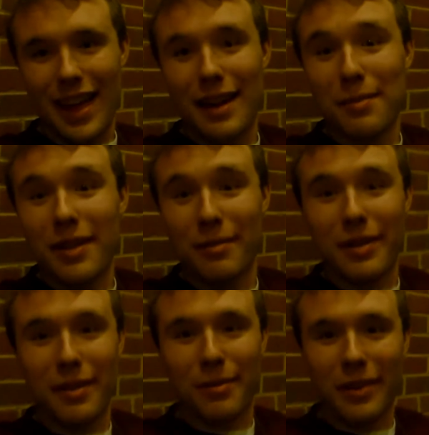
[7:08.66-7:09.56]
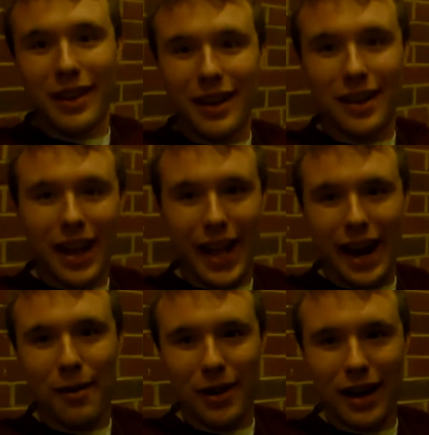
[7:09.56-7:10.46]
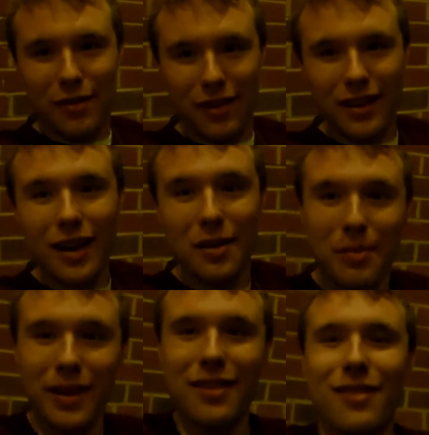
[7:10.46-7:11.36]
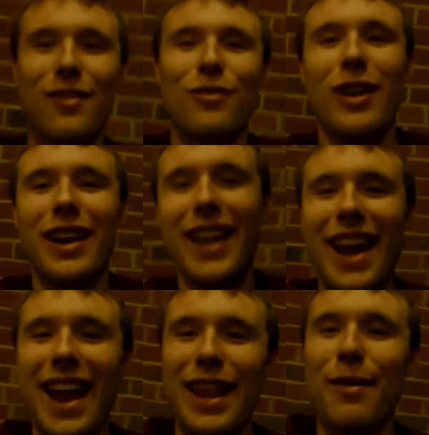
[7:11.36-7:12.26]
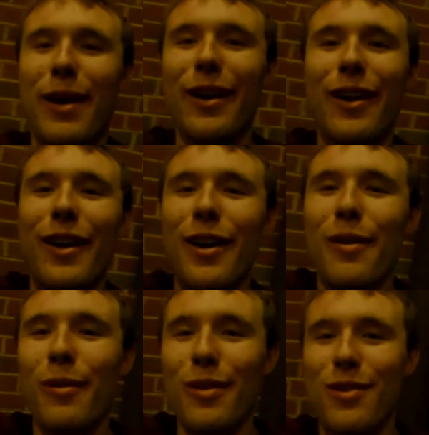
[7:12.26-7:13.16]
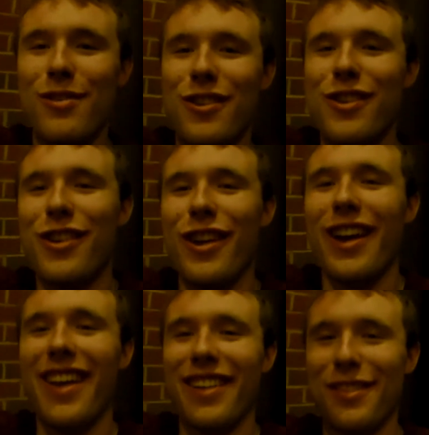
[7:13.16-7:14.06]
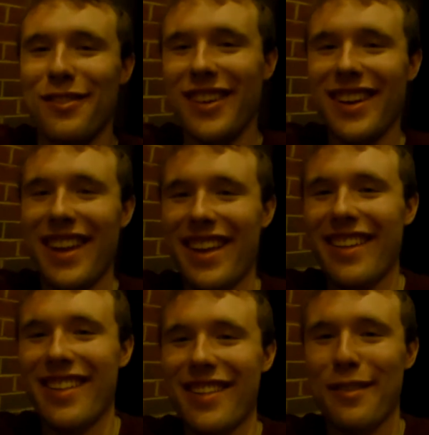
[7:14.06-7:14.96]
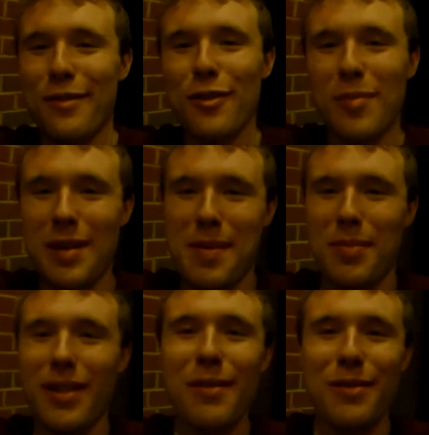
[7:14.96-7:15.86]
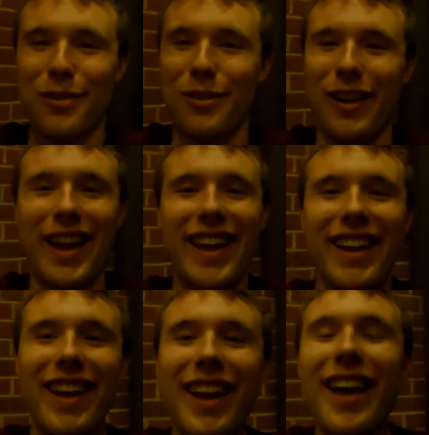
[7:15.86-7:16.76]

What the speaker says: And it really did take an hour to get everything done, because trying to get anywhere was just ridiculous because there were so many people. It was great.